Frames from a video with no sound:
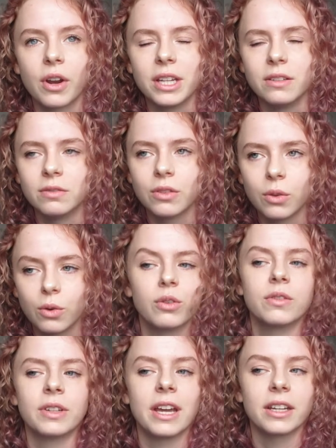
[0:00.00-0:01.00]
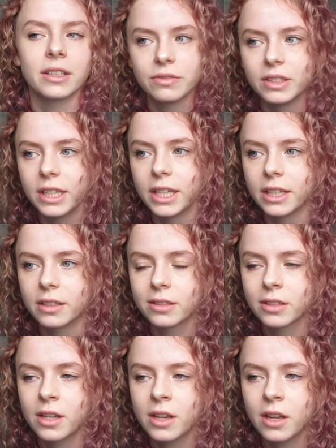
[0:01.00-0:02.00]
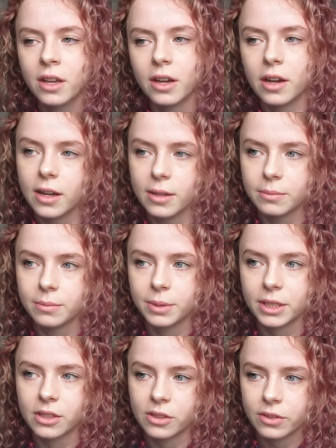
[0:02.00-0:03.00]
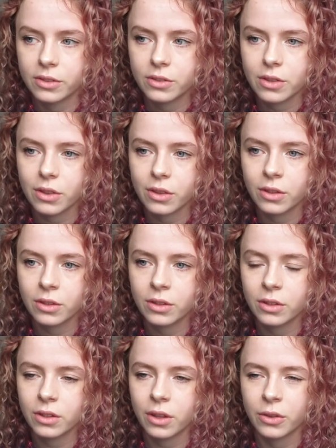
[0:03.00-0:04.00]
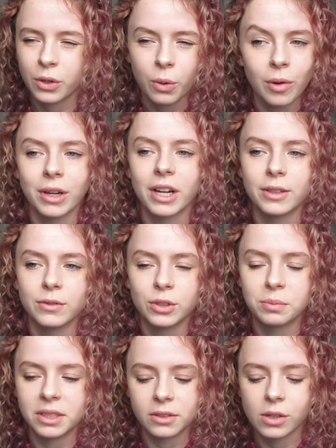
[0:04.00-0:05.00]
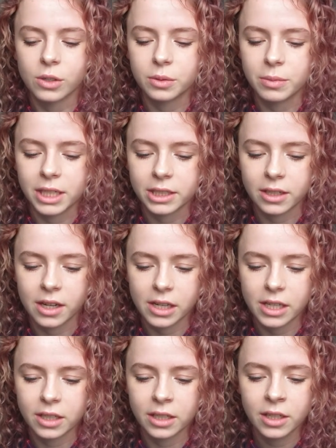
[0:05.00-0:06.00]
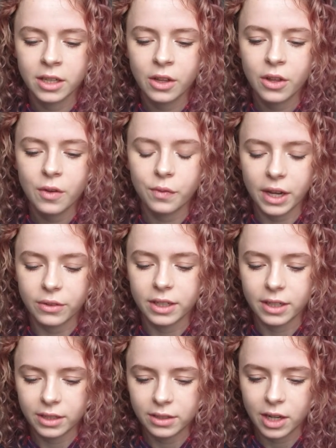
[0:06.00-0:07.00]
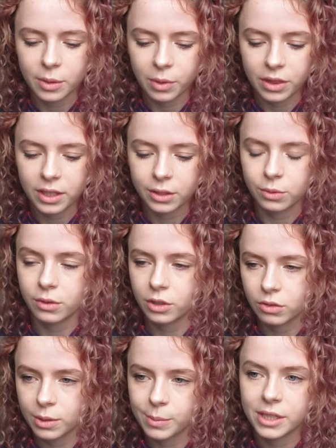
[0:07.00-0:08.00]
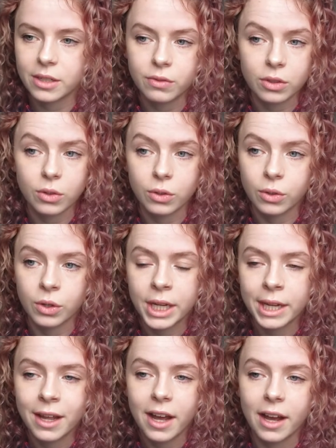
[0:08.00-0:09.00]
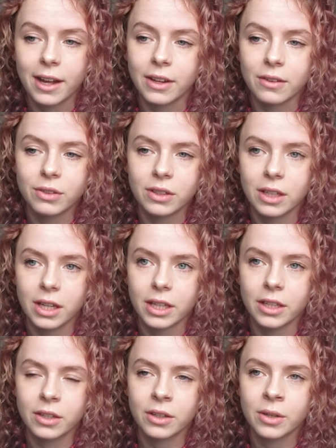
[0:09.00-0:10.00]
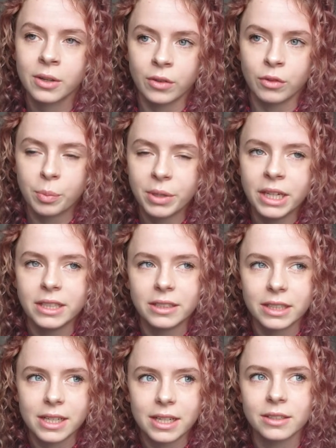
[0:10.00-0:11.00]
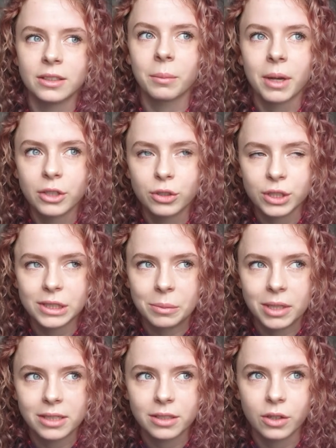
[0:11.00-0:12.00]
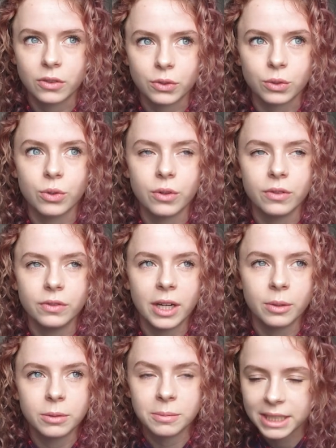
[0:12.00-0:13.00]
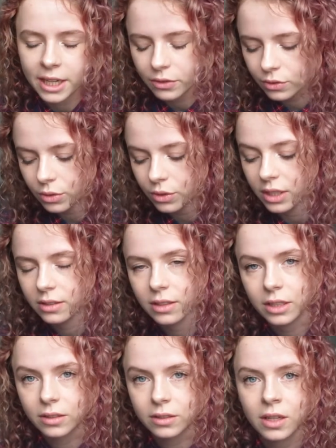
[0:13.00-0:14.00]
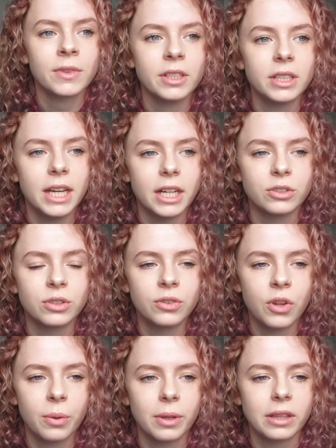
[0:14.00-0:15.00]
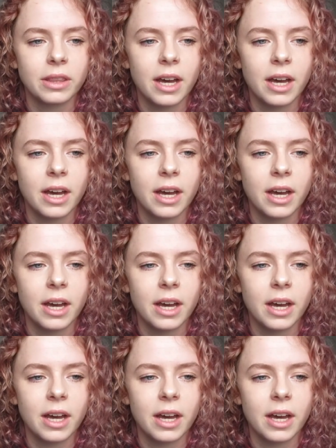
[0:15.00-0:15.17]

I even thought of getting a phoenix um, because the quote kind of just means a lot to me and I found it at a time when things were extremely difficult and I feel like repeating it as a mantra to myself sort of helped me get through these things. Yeah just knowing